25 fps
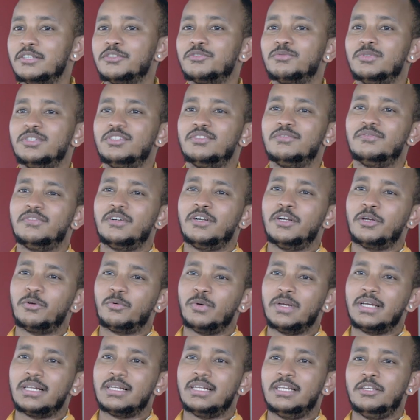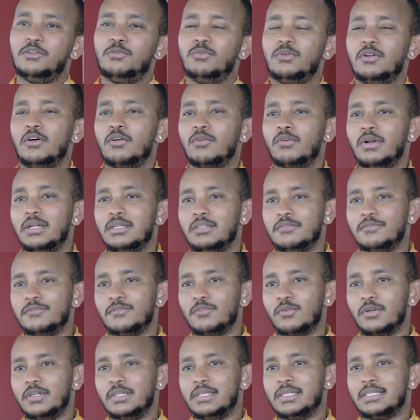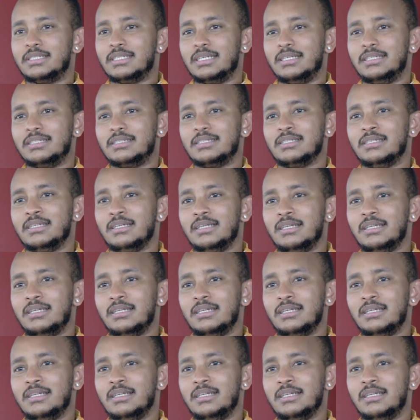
switched very quickly and you're not ready for it, and